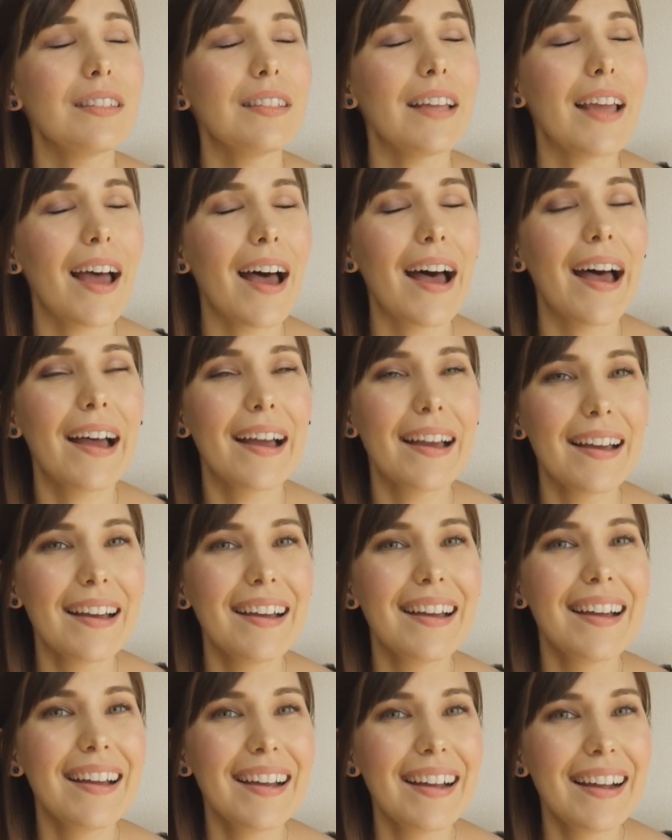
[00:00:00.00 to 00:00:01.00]
yeah,
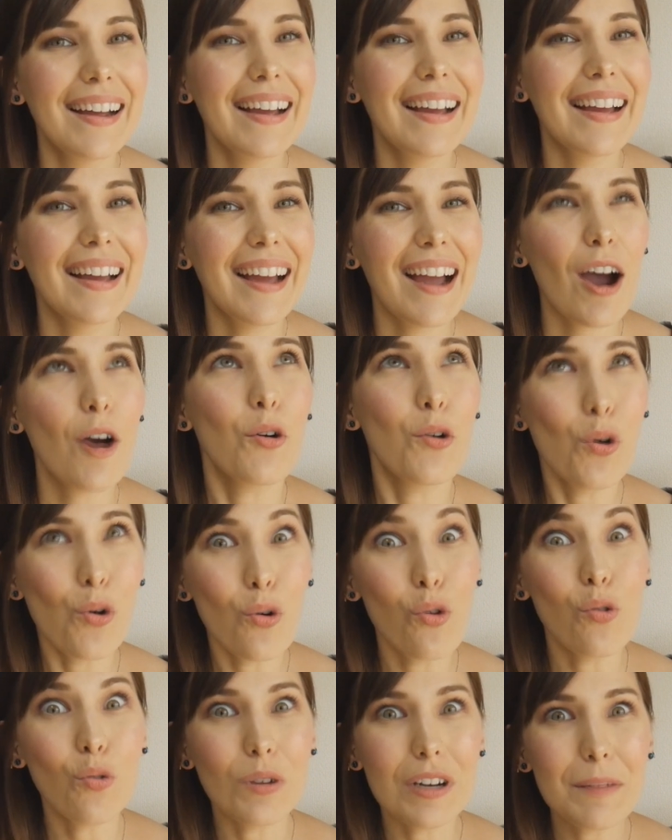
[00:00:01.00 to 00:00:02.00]
how
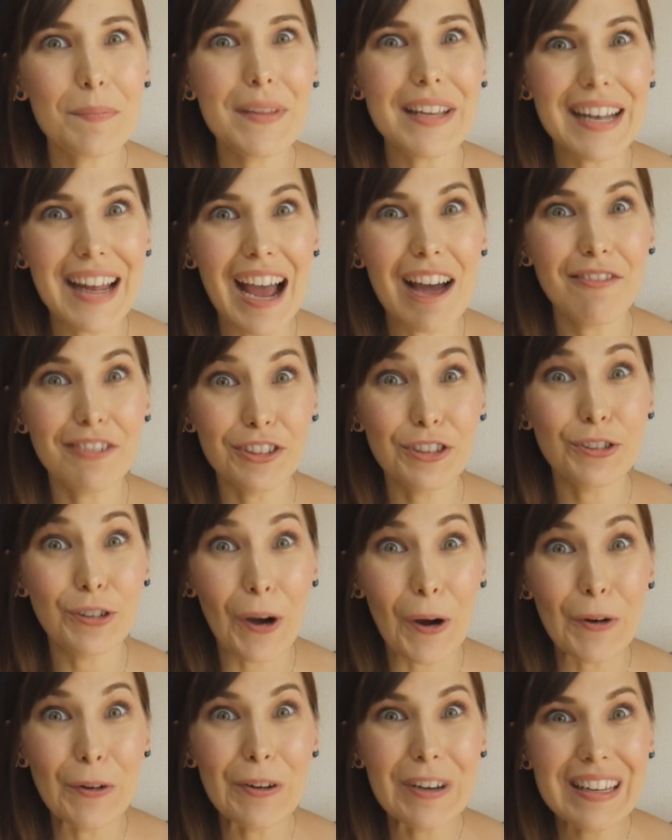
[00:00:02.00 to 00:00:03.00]
cool would it be to have a
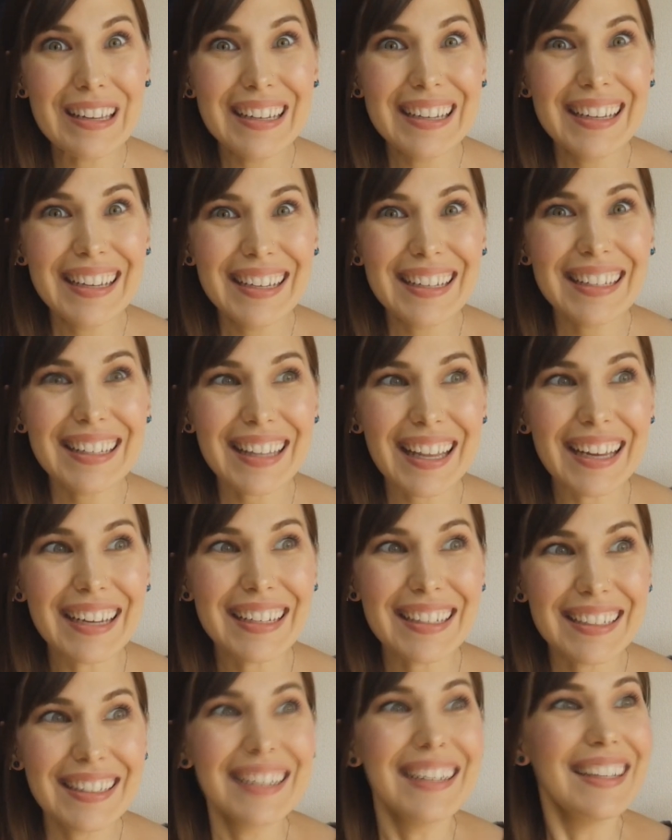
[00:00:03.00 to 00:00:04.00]
drone?
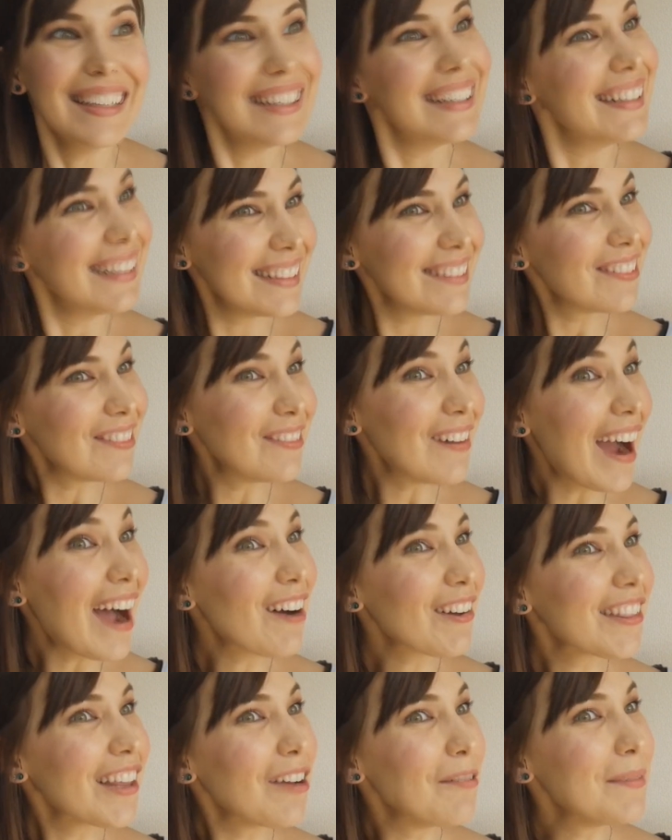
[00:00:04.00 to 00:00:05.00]
Like,
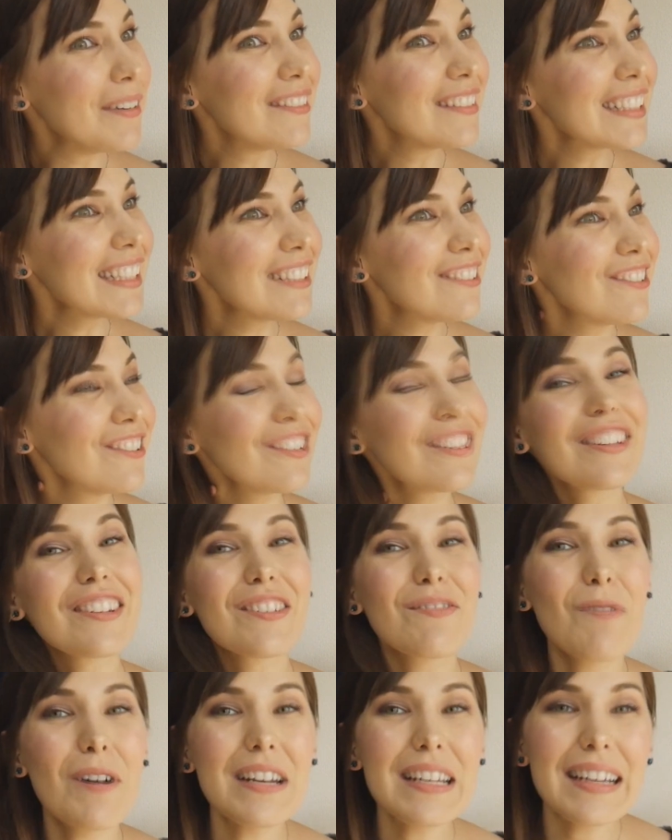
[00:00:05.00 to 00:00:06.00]
wow, that would be really cool.
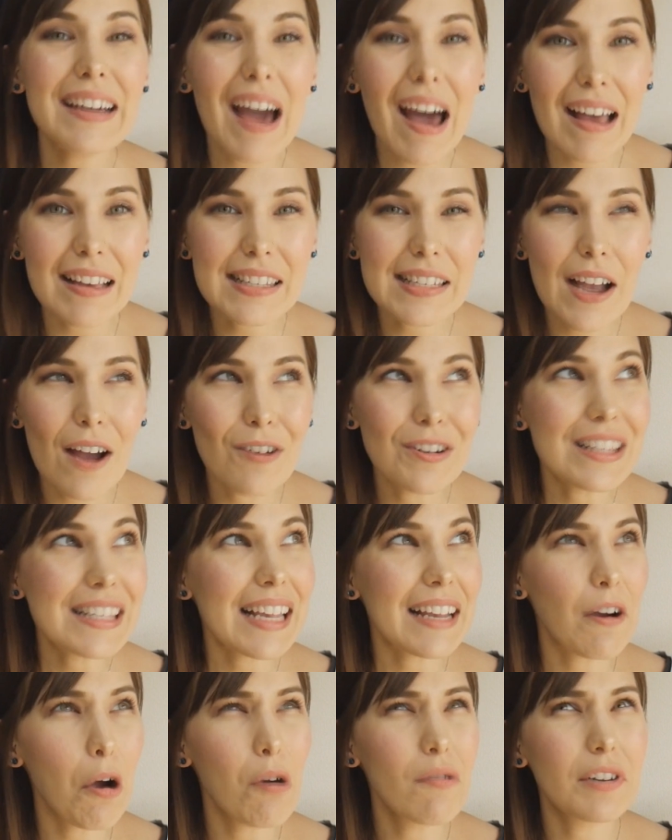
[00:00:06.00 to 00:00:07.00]
There's one in Costco, it's
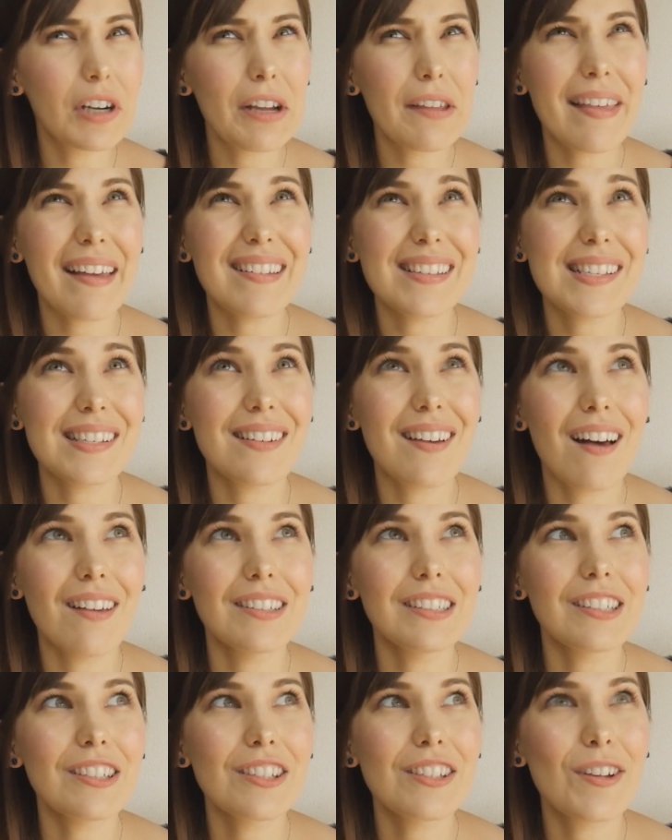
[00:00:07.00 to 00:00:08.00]
like over
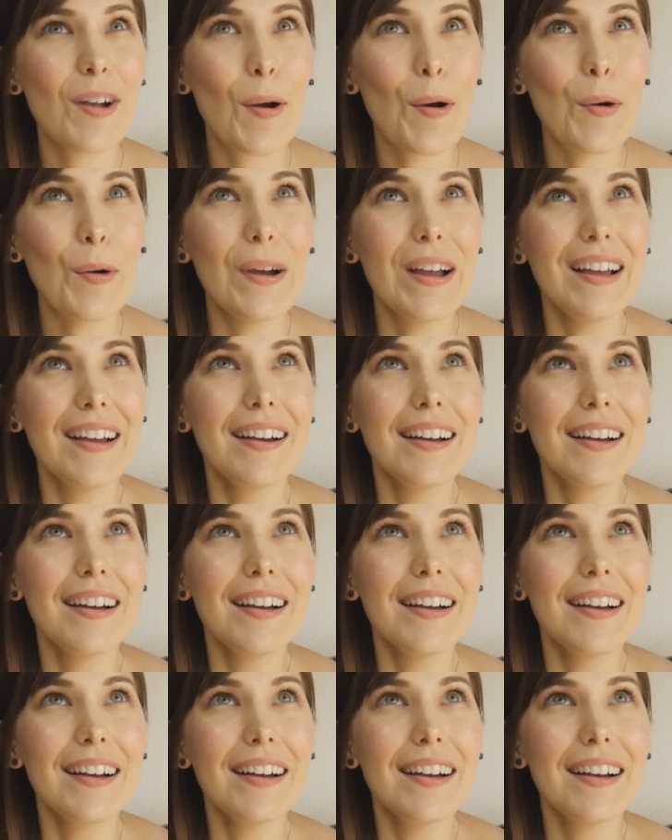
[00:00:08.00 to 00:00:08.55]
$1,000, so